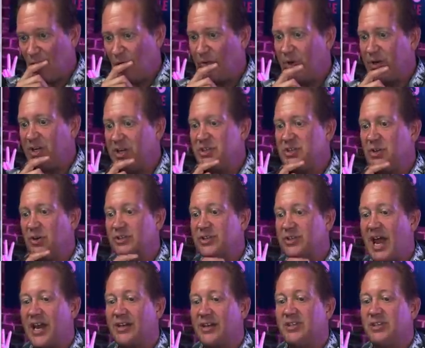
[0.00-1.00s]
over additional
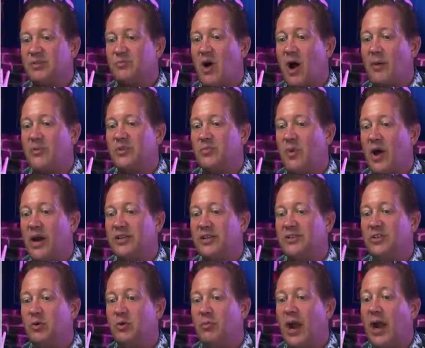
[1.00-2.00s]
taxes promised by
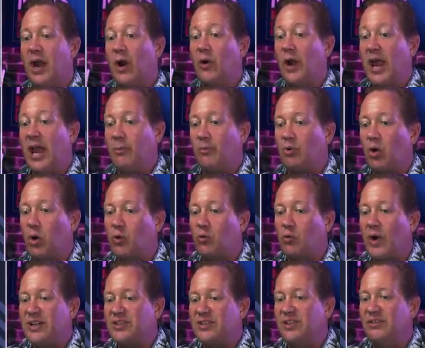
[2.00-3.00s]
its new mayor, a
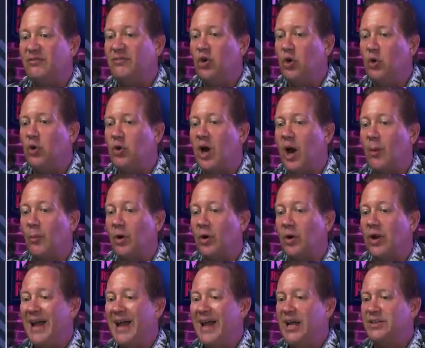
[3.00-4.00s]
progressive
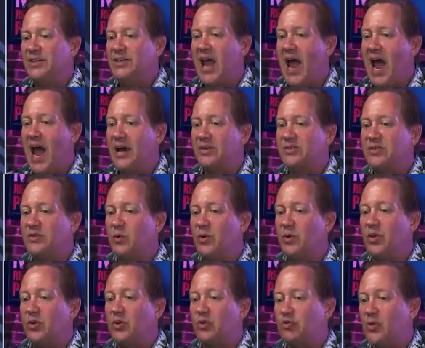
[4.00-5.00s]
newcomer tasked
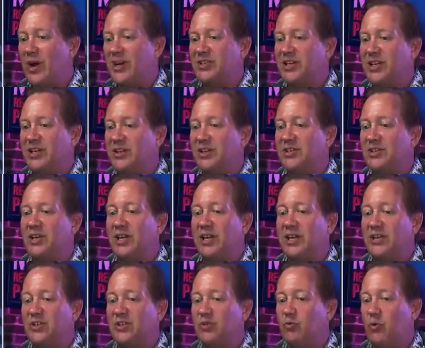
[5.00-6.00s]
with addressing the
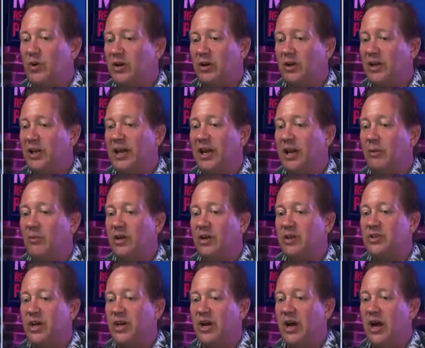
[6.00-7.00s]
city's dwindling
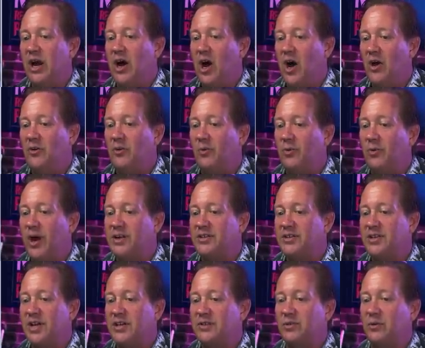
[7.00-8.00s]
image under
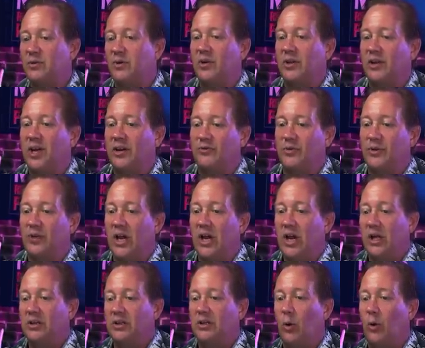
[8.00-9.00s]
predecessor Lori Lightfoot.
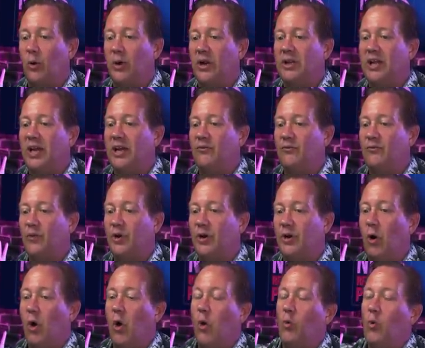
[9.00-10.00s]
Lori
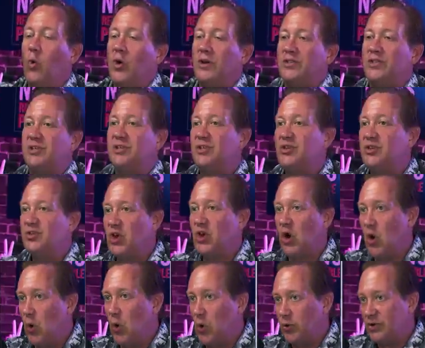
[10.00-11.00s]
Lightfoot was
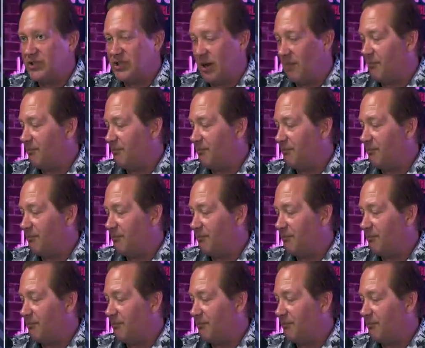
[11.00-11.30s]
so,